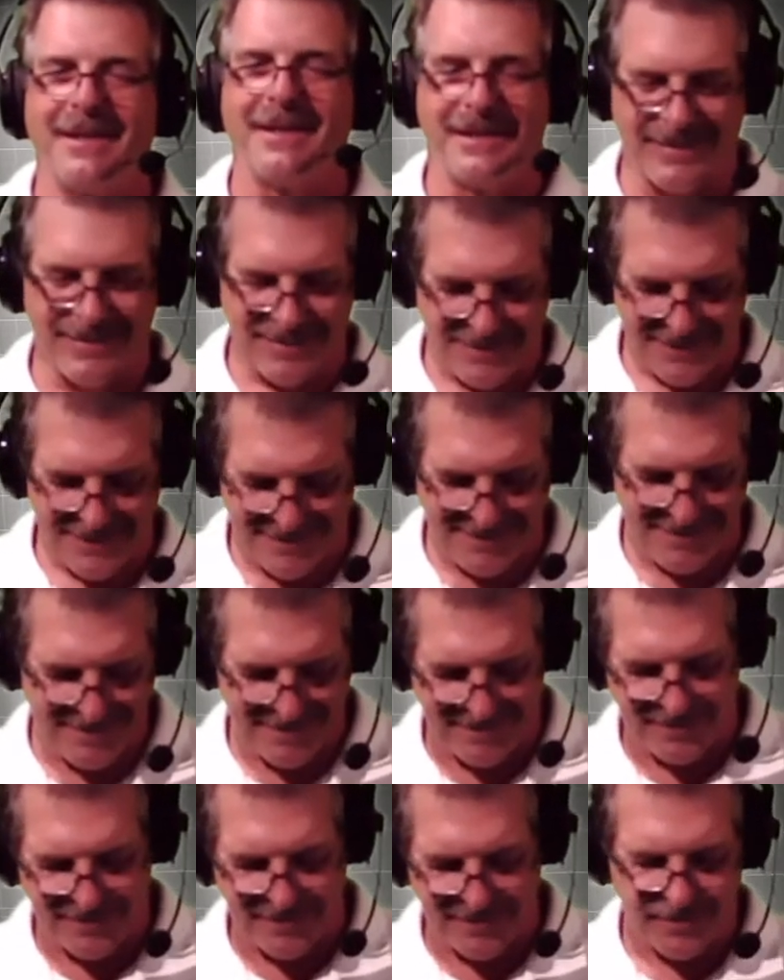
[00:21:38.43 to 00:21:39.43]

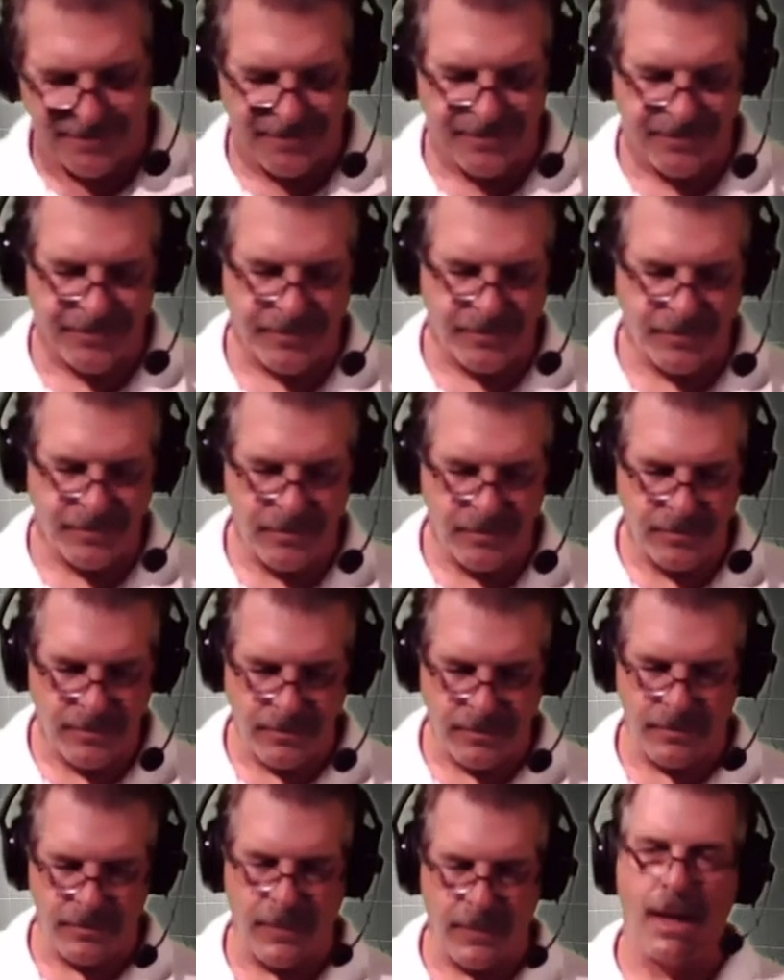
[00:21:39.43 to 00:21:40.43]

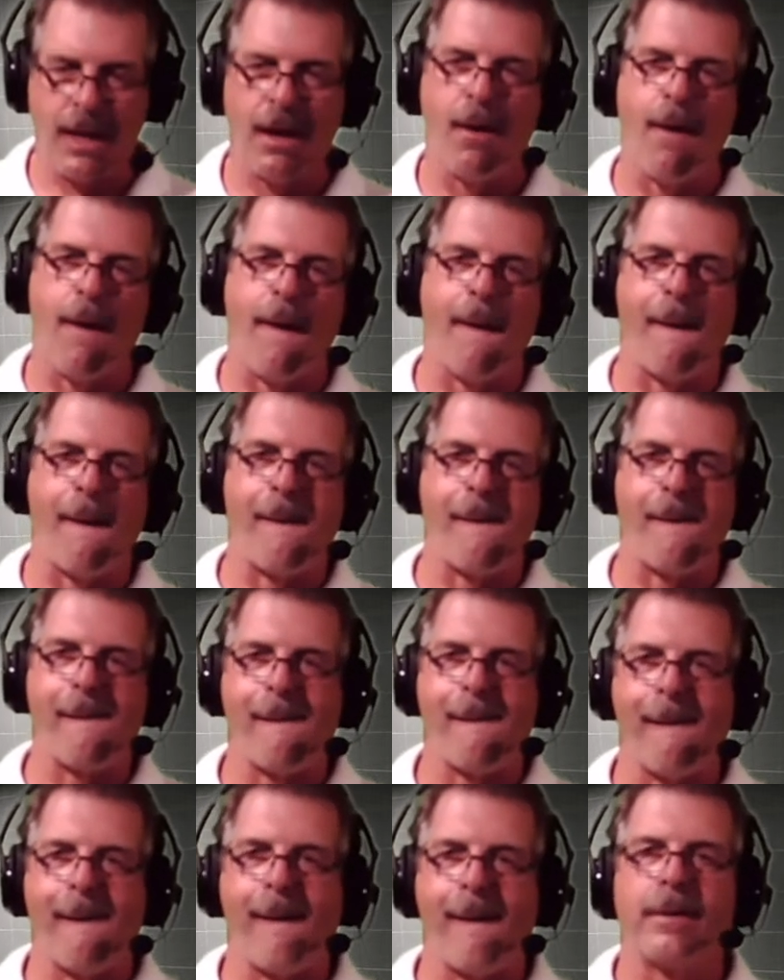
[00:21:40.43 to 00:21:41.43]

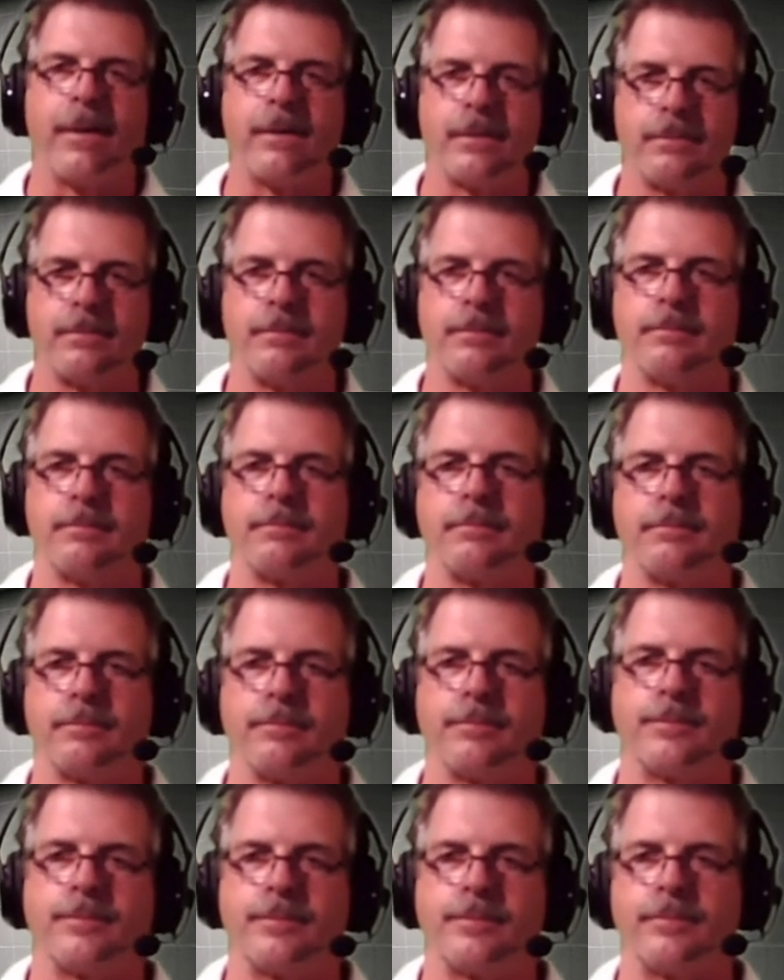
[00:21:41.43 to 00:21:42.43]

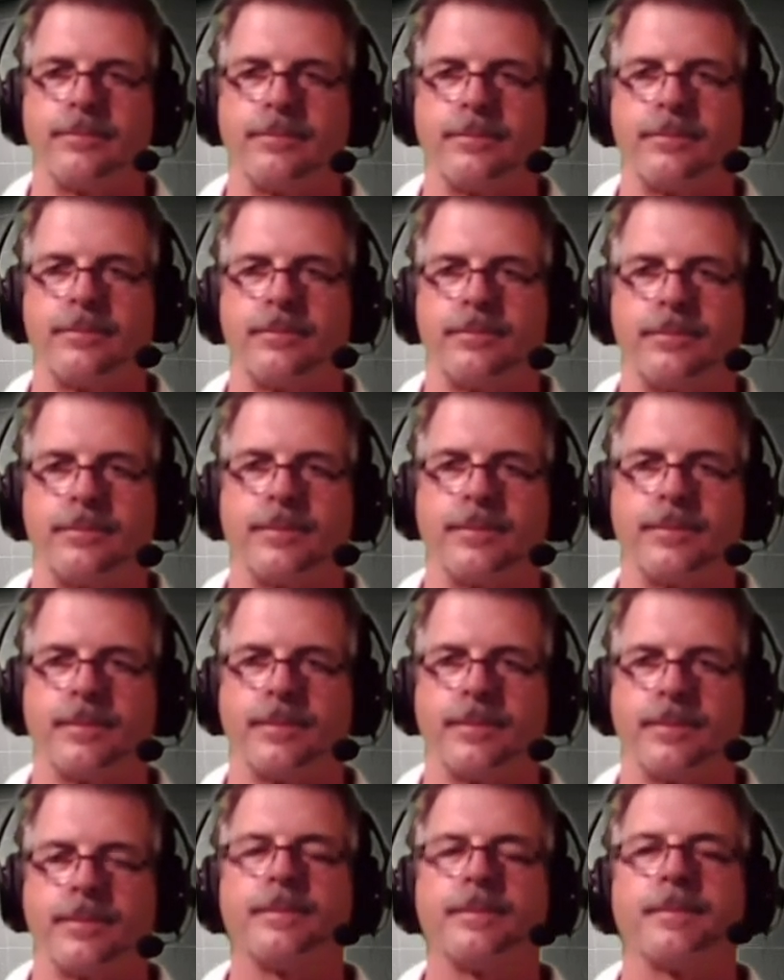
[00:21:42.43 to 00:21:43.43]

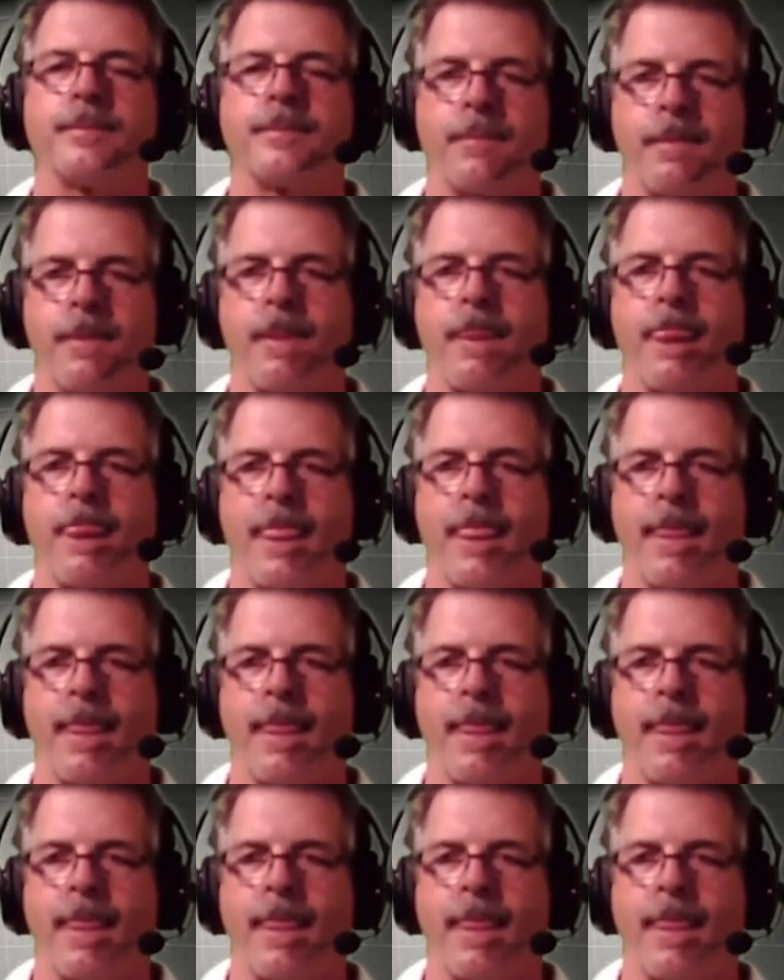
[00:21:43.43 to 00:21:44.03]
[no speech]